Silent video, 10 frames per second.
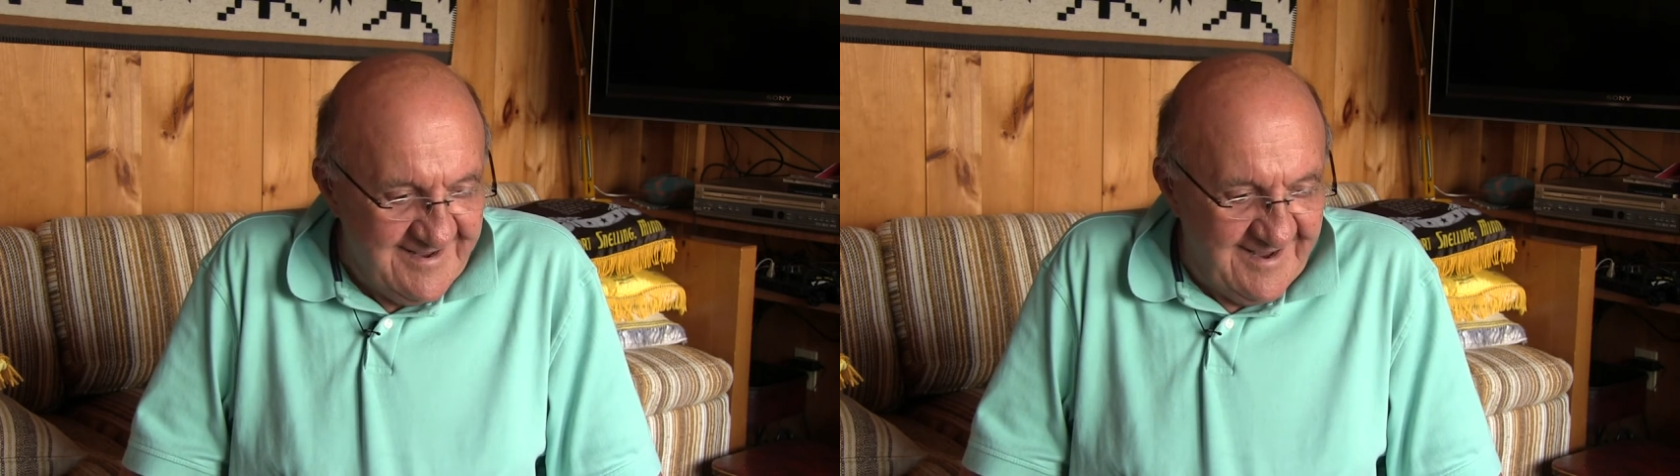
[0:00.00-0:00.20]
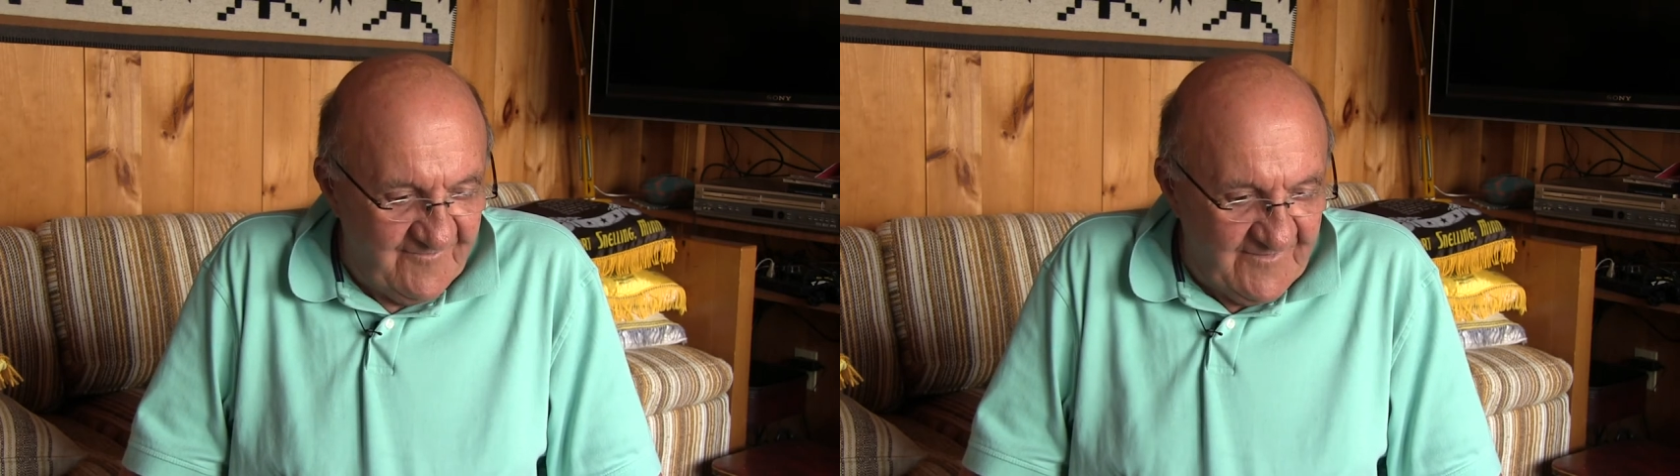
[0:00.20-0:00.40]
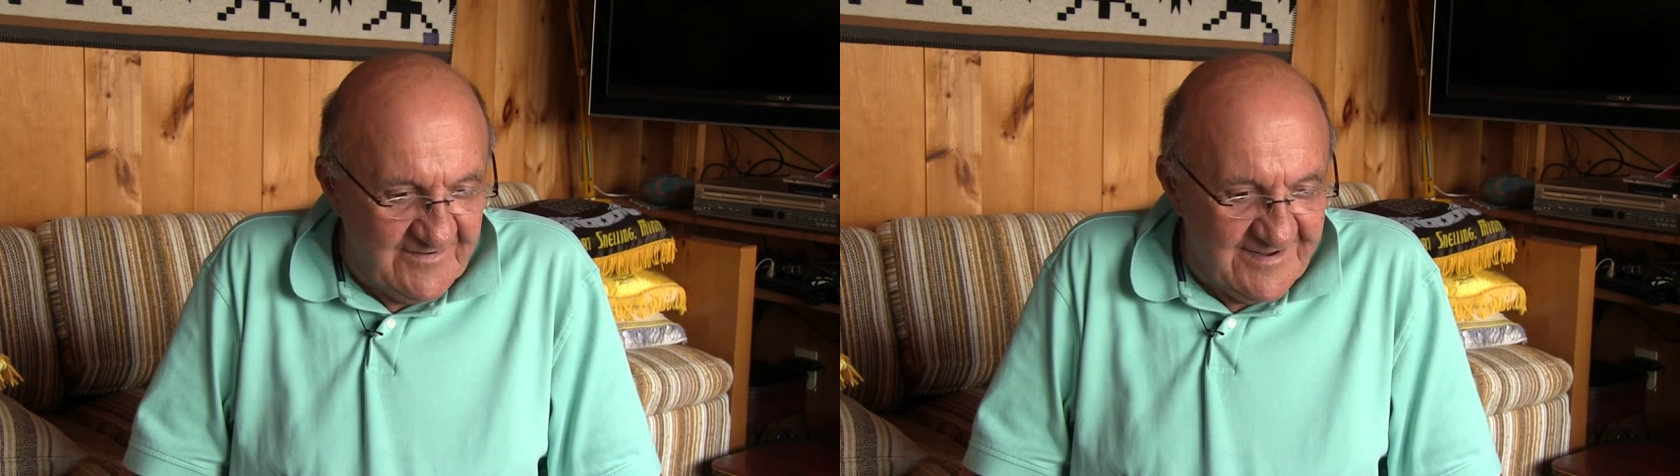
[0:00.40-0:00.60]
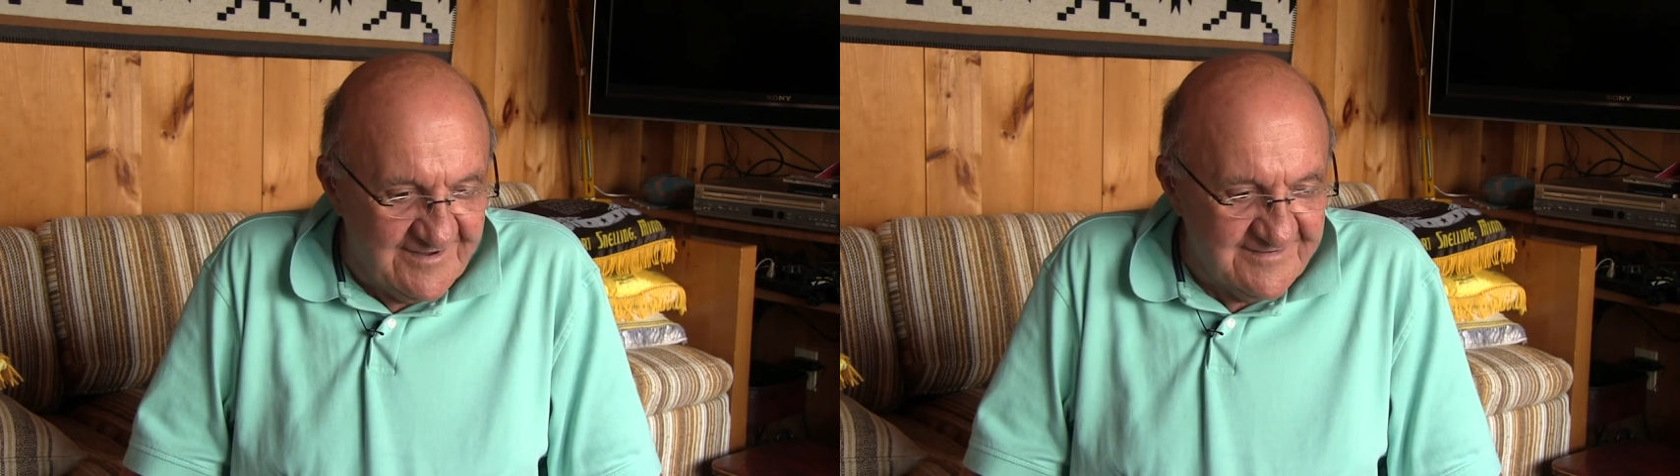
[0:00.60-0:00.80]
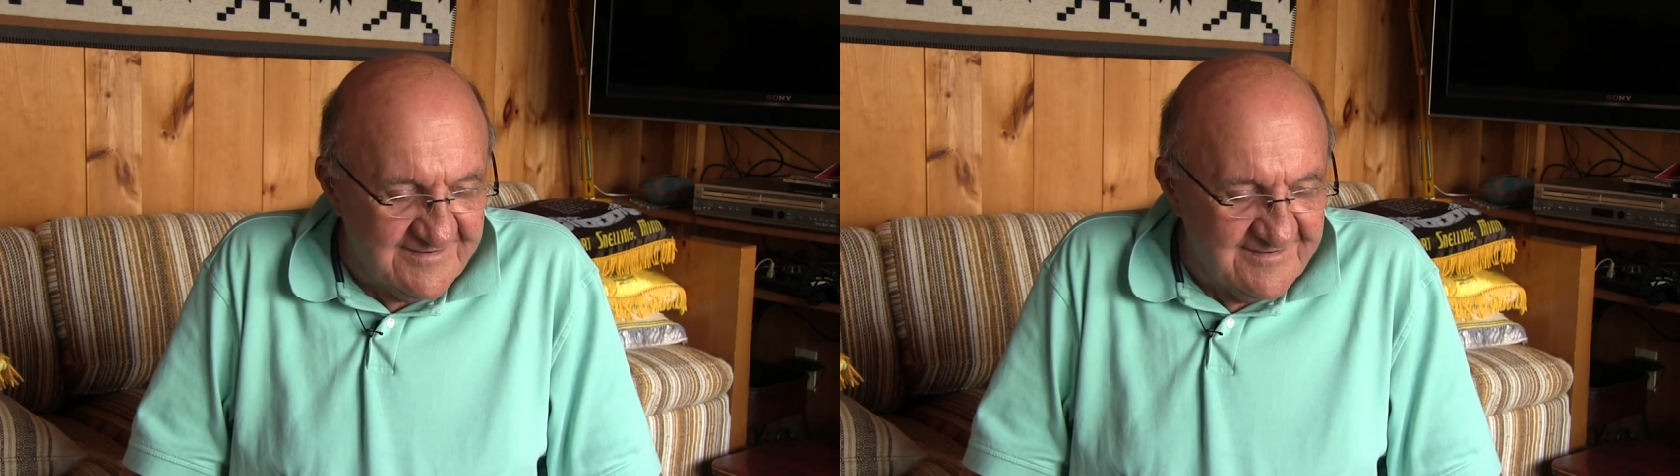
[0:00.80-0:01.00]
I found
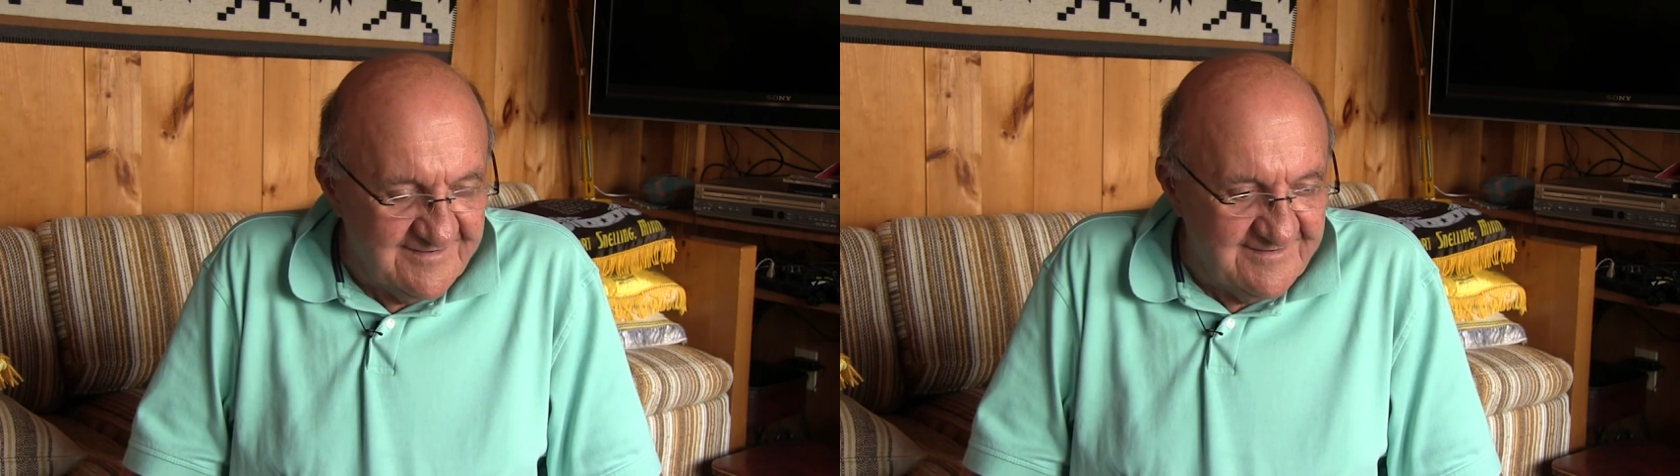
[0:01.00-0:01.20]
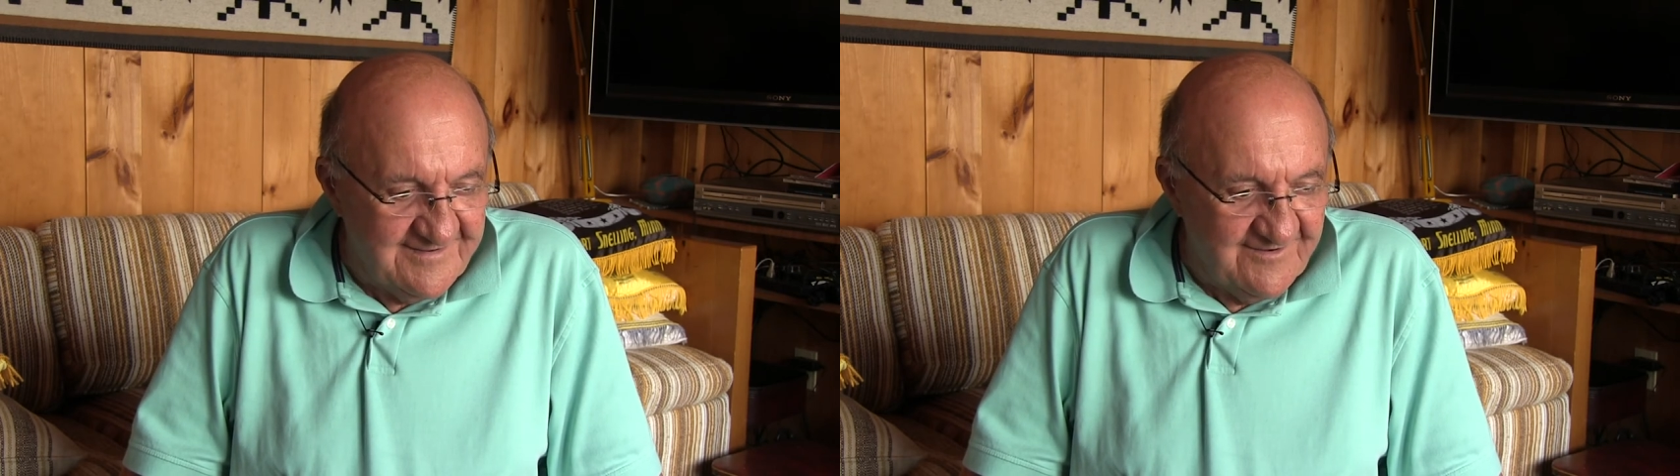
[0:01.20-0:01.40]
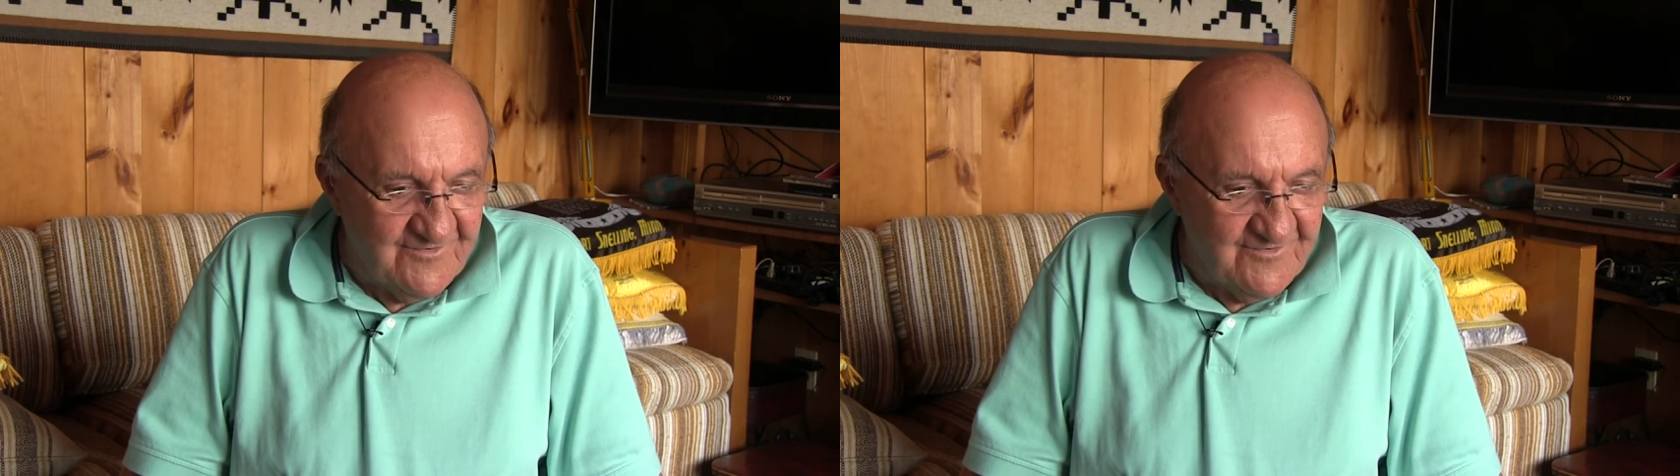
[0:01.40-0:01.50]
out that they